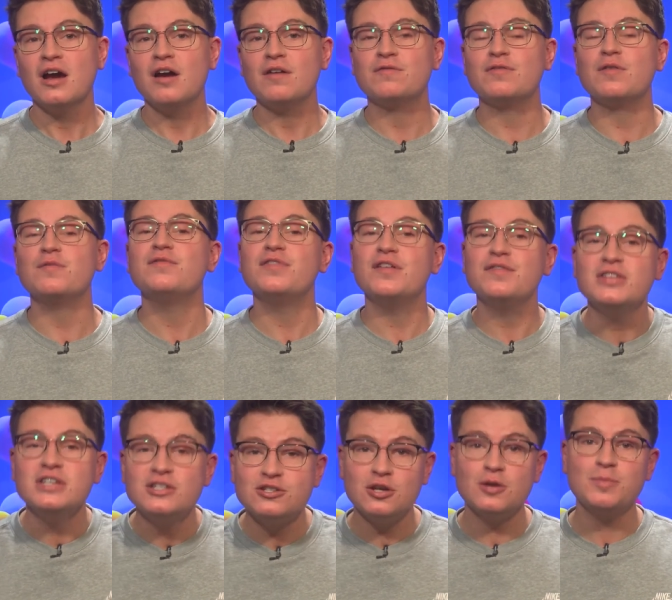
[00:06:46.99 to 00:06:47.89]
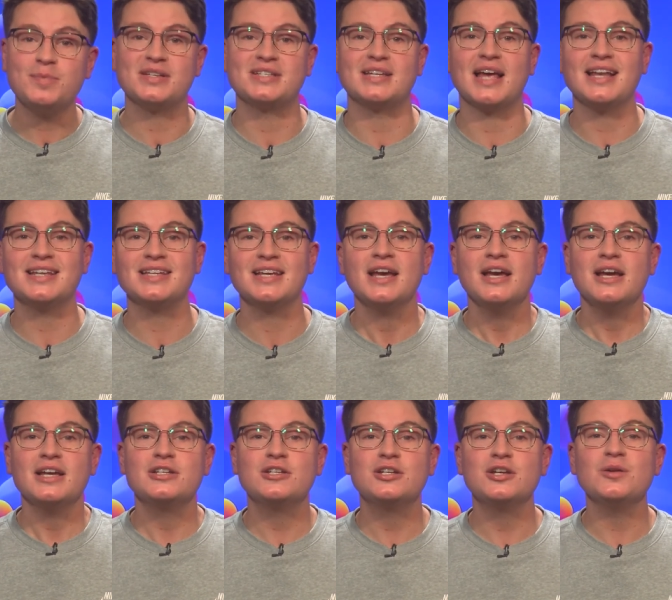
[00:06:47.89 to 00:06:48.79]
from 52%
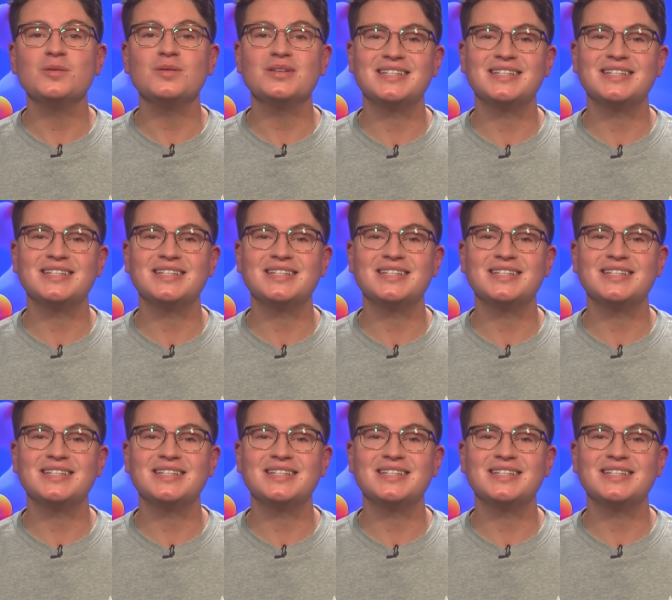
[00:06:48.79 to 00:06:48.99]
to